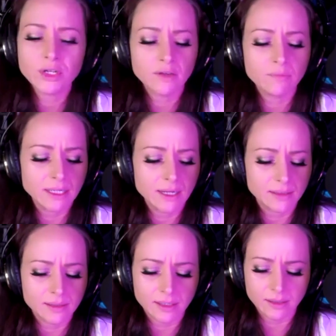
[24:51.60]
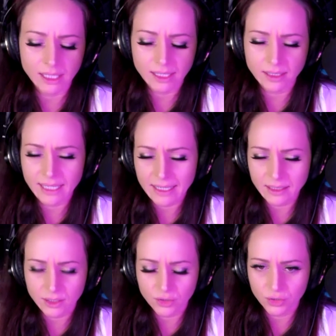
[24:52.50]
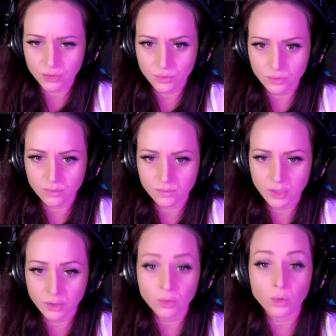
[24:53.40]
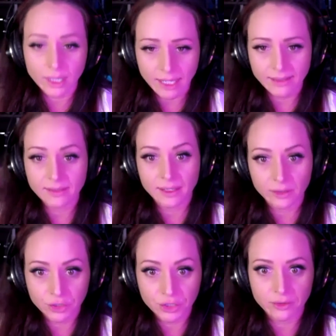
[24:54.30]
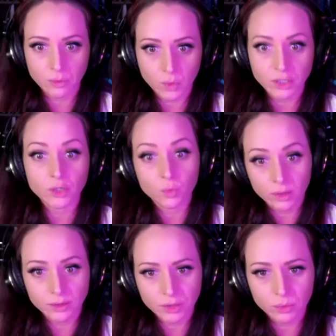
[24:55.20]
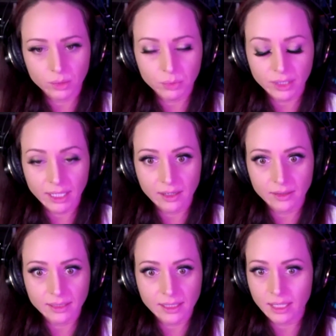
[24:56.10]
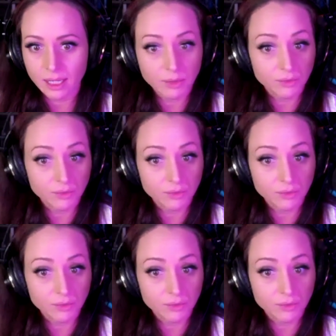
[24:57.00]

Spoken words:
have been necessarily connected to your guys' energy or what you were putting out at that time. It was